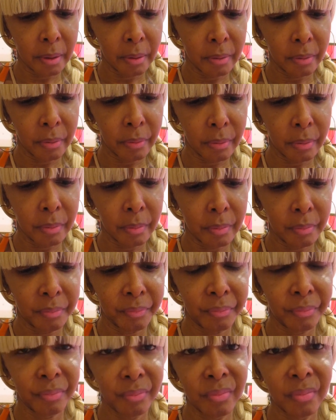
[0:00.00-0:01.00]

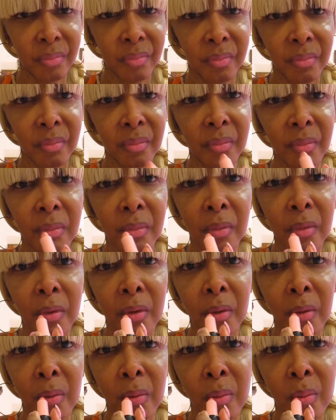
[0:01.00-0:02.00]

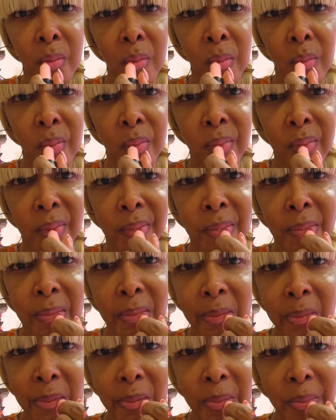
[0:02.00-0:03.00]

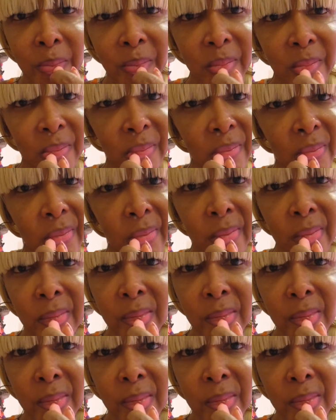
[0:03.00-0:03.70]
[no speech]